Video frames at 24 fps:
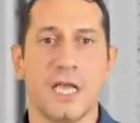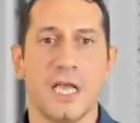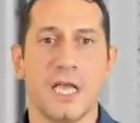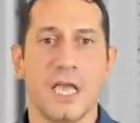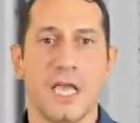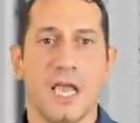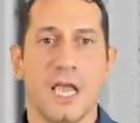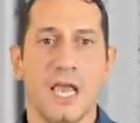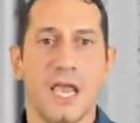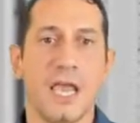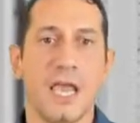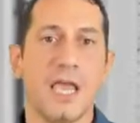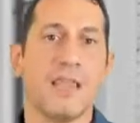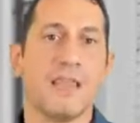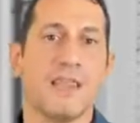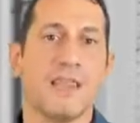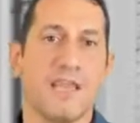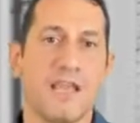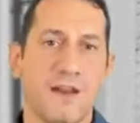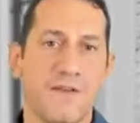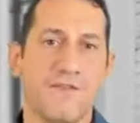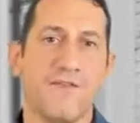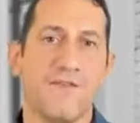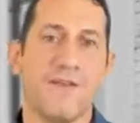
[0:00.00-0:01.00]
And they
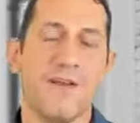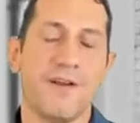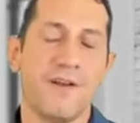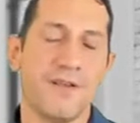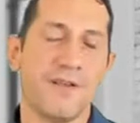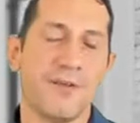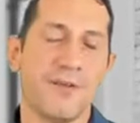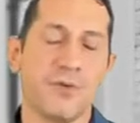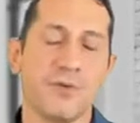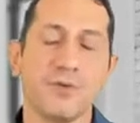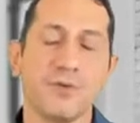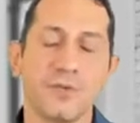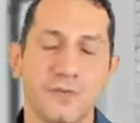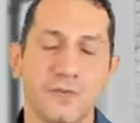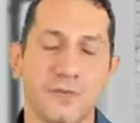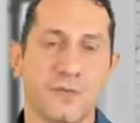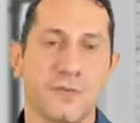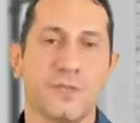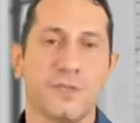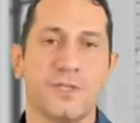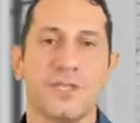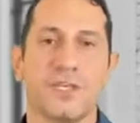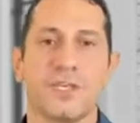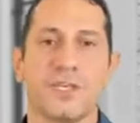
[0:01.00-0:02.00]
are very
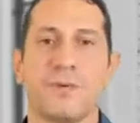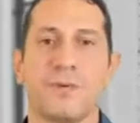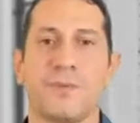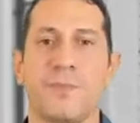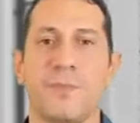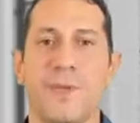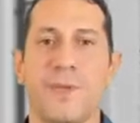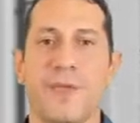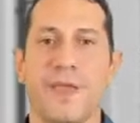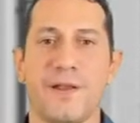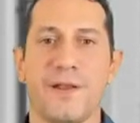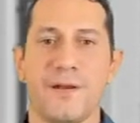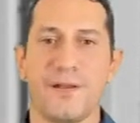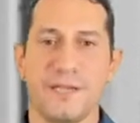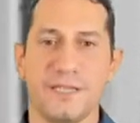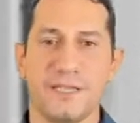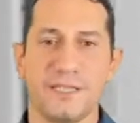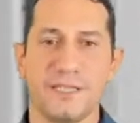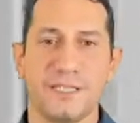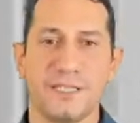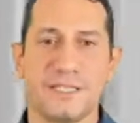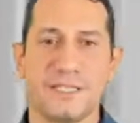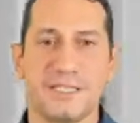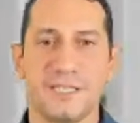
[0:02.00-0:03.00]
useful in comparing
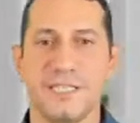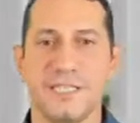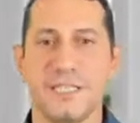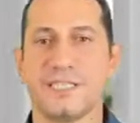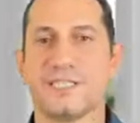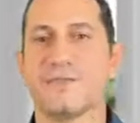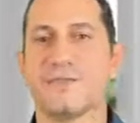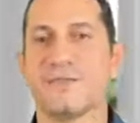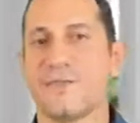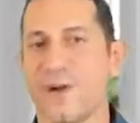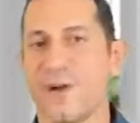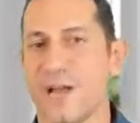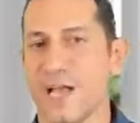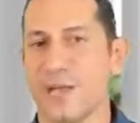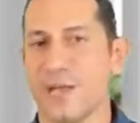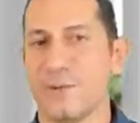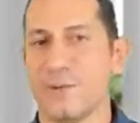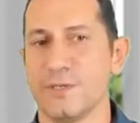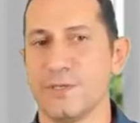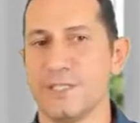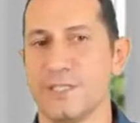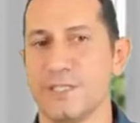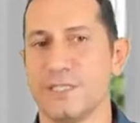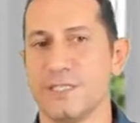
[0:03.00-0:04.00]
disease
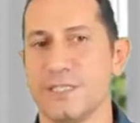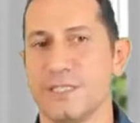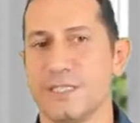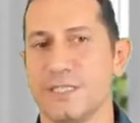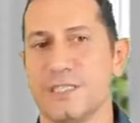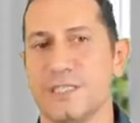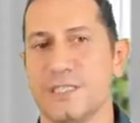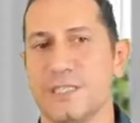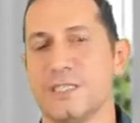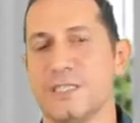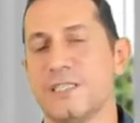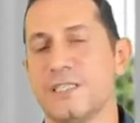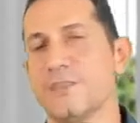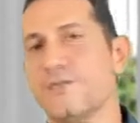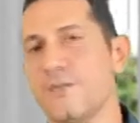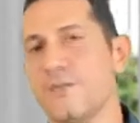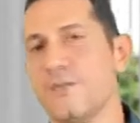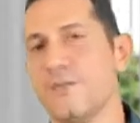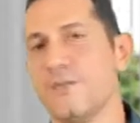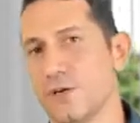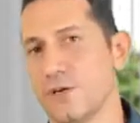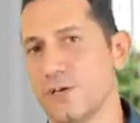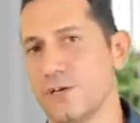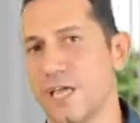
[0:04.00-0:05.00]
frequencies in different
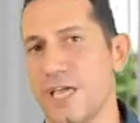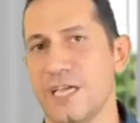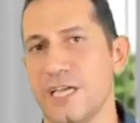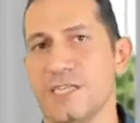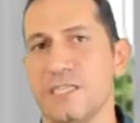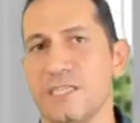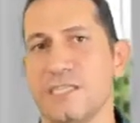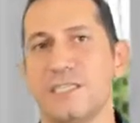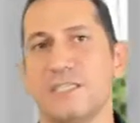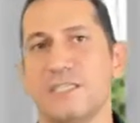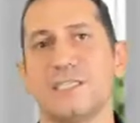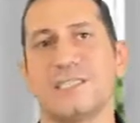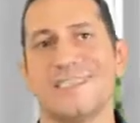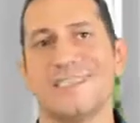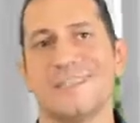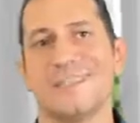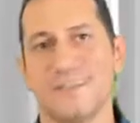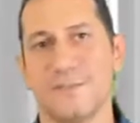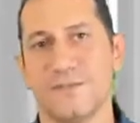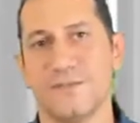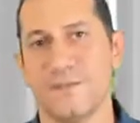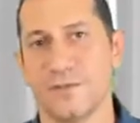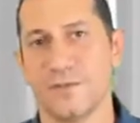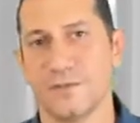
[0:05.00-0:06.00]
locations, in
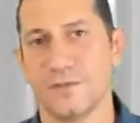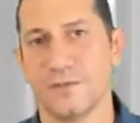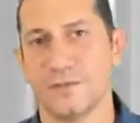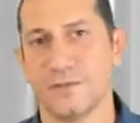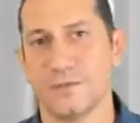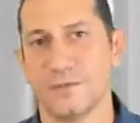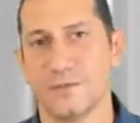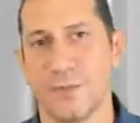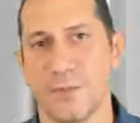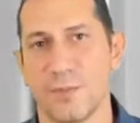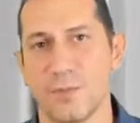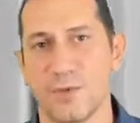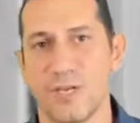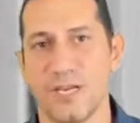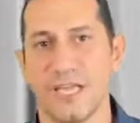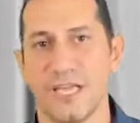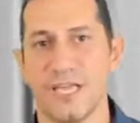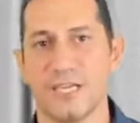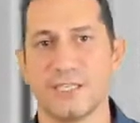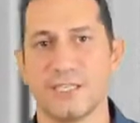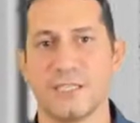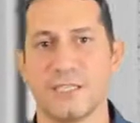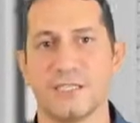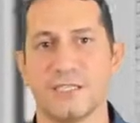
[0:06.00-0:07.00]
different
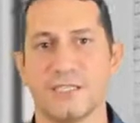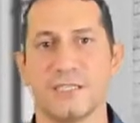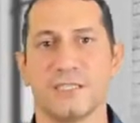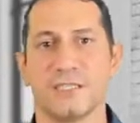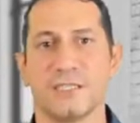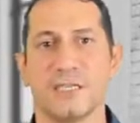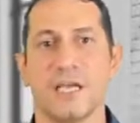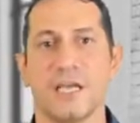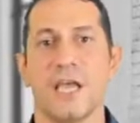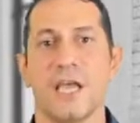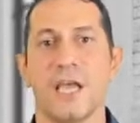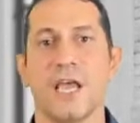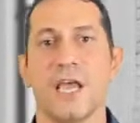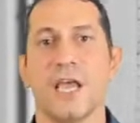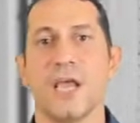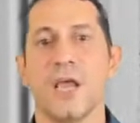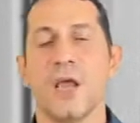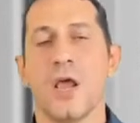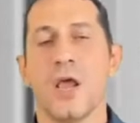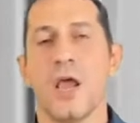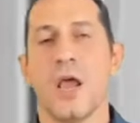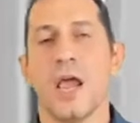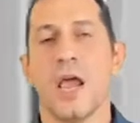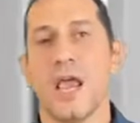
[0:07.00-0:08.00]
populations,
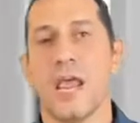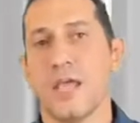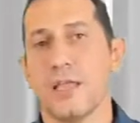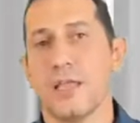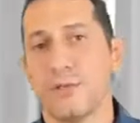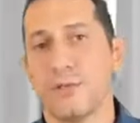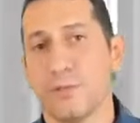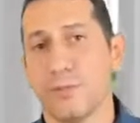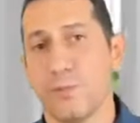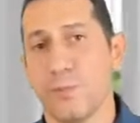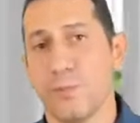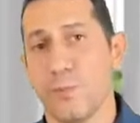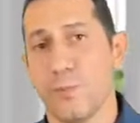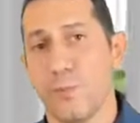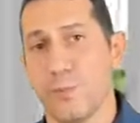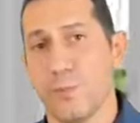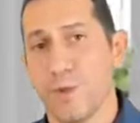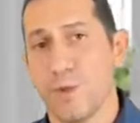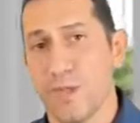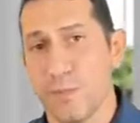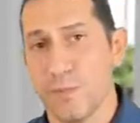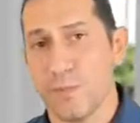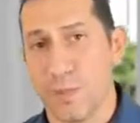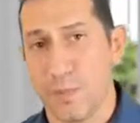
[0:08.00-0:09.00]
and
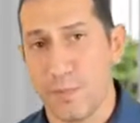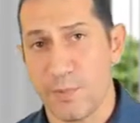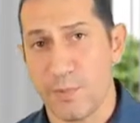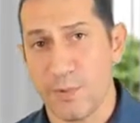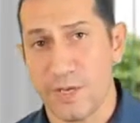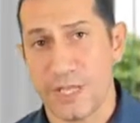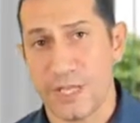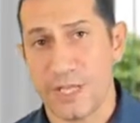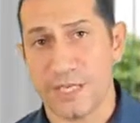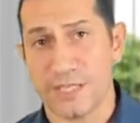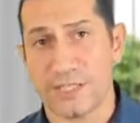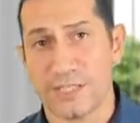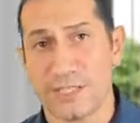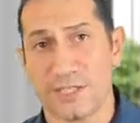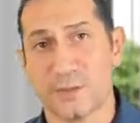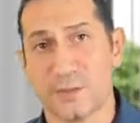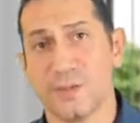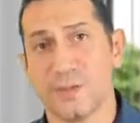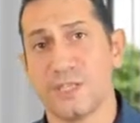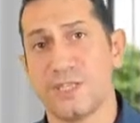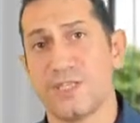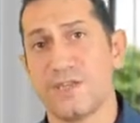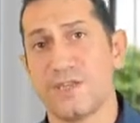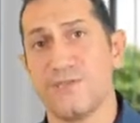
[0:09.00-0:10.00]
in populations
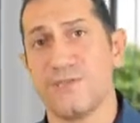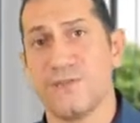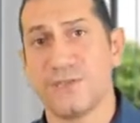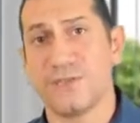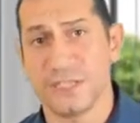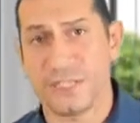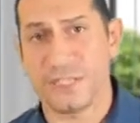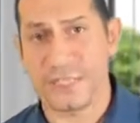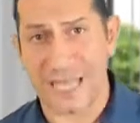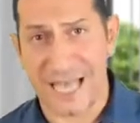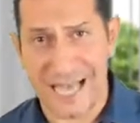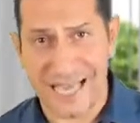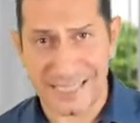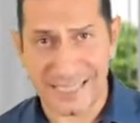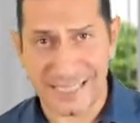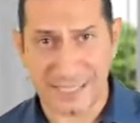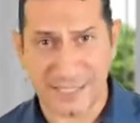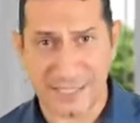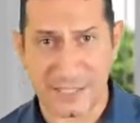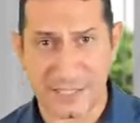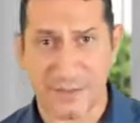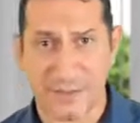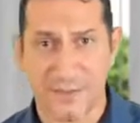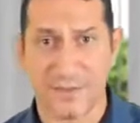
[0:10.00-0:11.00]
with different
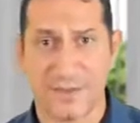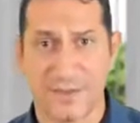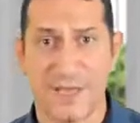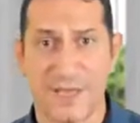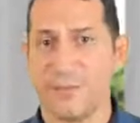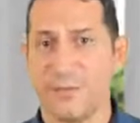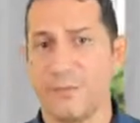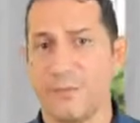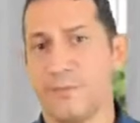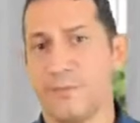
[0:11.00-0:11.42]
sizes of them,